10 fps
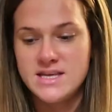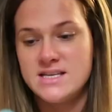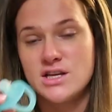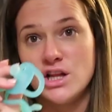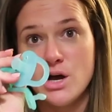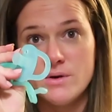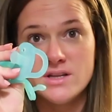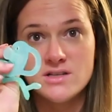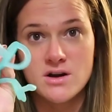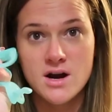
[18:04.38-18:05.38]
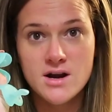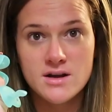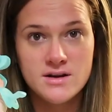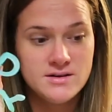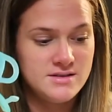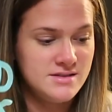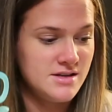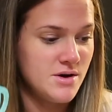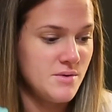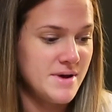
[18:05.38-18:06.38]
These glow in the dark,
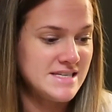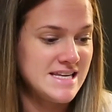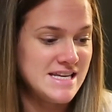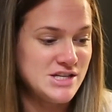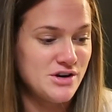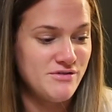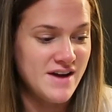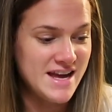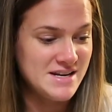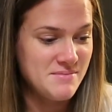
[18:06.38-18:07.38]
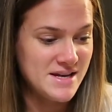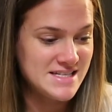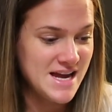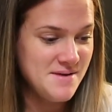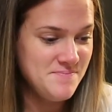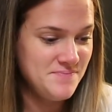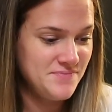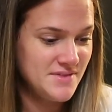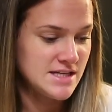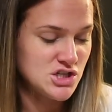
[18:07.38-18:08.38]
so it makes it easier to find at bedtime.
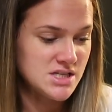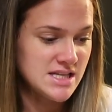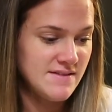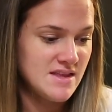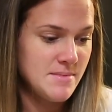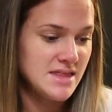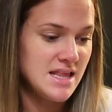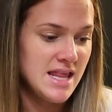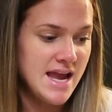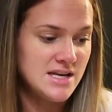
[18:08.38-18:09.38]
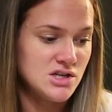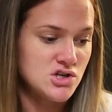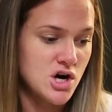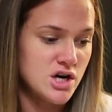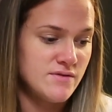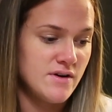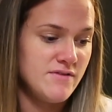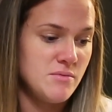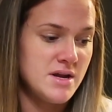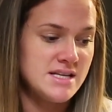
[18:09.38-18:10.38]
So it's just leave them in the light to charge for a
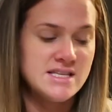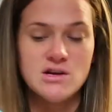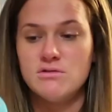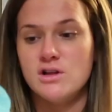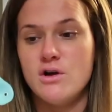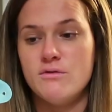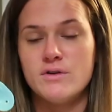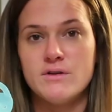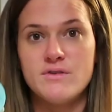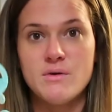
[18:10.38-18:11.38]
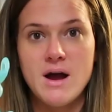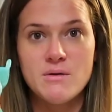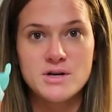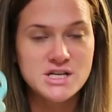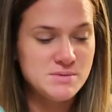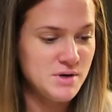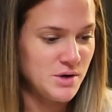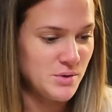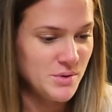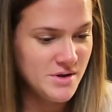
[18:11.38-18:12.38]
few minutes and they'll glow for a few hours. That's pretty
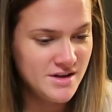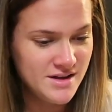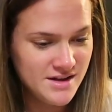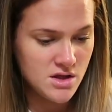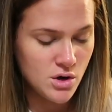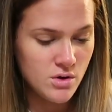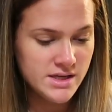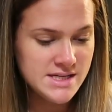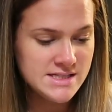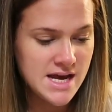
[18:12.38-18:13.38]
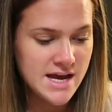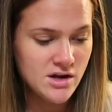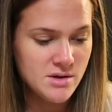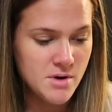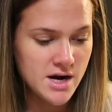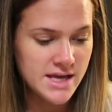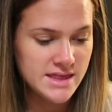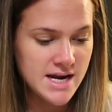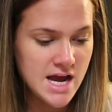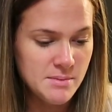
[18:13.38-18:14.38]
cool. The only design on the market
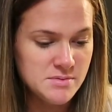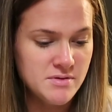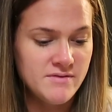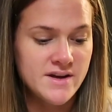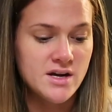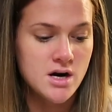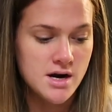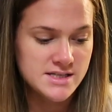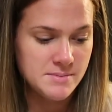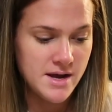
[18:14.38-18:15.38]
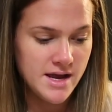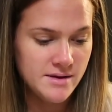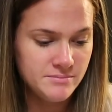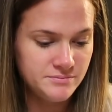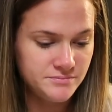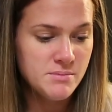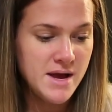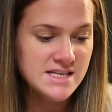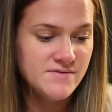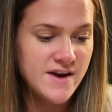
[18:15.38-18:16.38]
that helps prevent crossbite. Certain
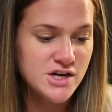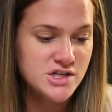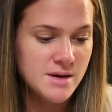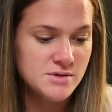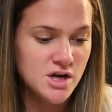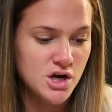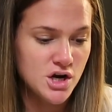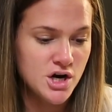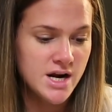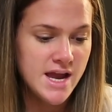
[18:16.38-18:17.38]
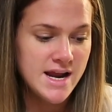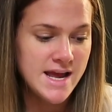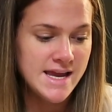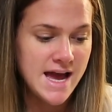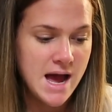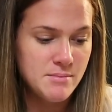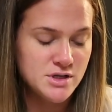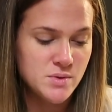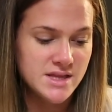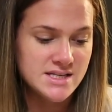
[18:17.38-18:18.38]
pacifier shapes create a gap
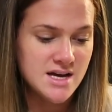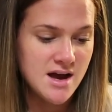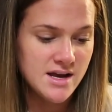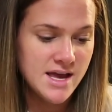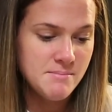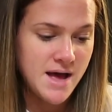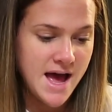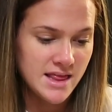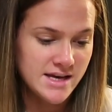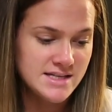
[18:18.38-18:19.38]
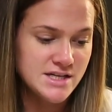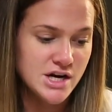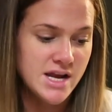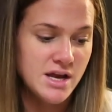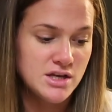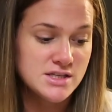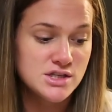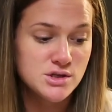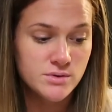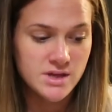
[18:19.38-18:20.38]
between the tongue and palate during
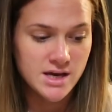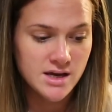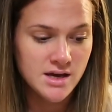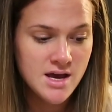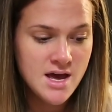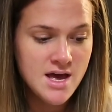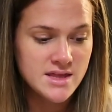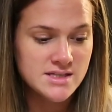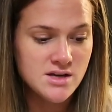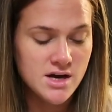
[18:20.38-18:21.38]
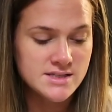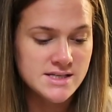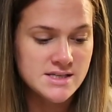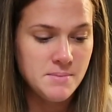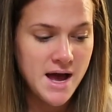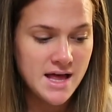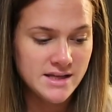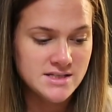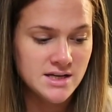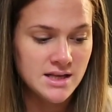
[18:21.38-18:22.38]
soothing. This causes the
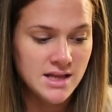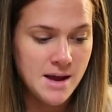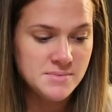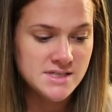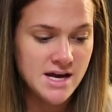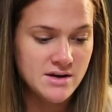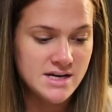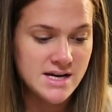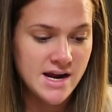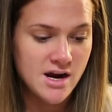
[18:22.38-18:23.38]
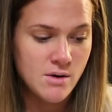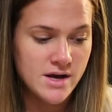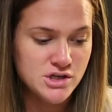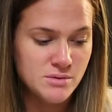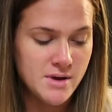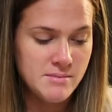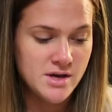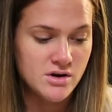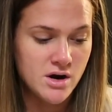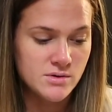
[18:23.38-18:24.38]
palate to collapse down and narrow as your baby
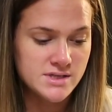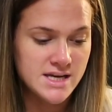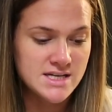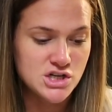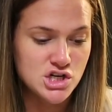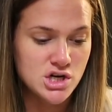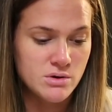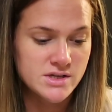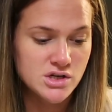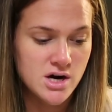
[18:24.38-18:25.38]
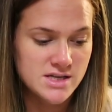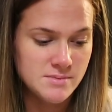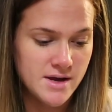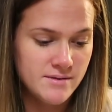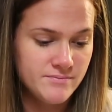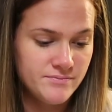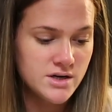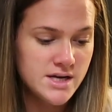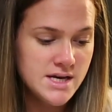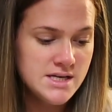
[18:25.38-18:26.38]
grows, a condition known as crossbite.
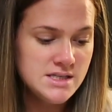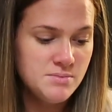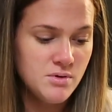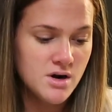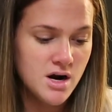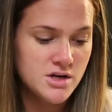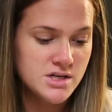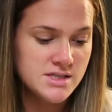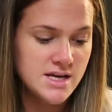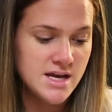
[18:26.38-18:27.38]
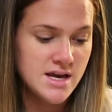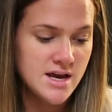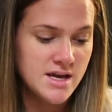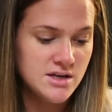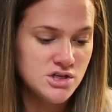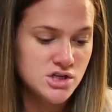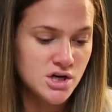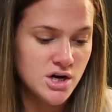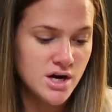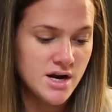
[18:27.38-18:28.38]
Three support arches
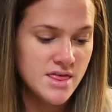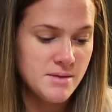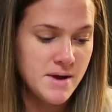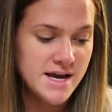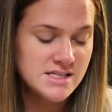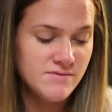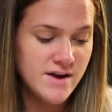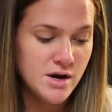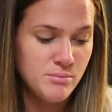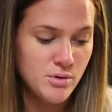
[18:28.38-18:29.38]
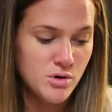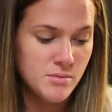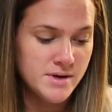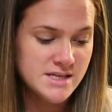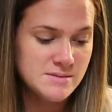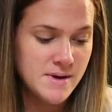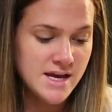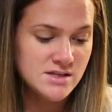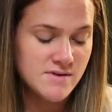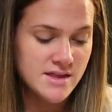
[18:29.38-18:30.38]
ensure the pacifier bulb
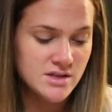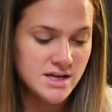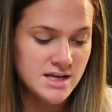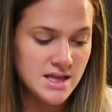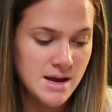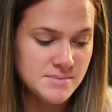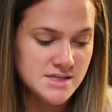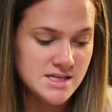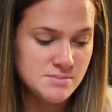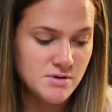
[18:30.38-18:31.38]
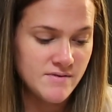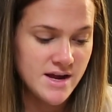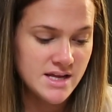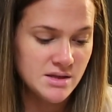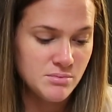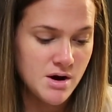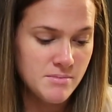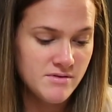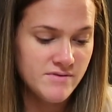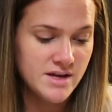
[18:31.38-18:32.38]
expands rather than collapses, providing the
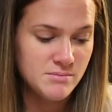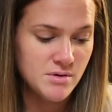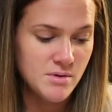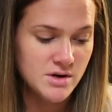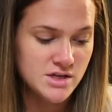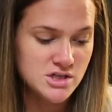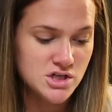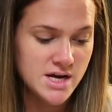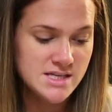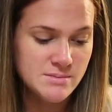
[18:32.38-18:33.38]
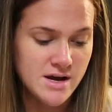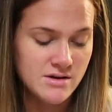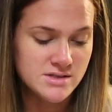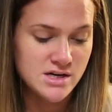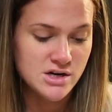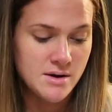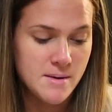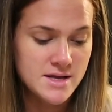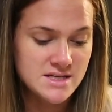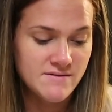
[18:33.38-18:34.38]
proper fit and promoting straight smiles in your
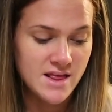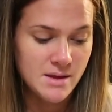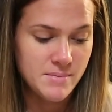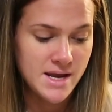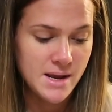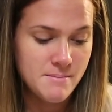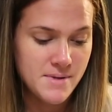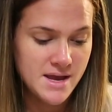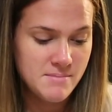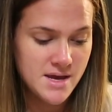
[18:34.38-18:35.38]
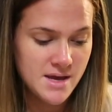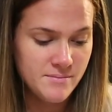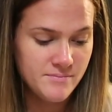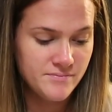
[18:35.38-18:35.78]
developing baby.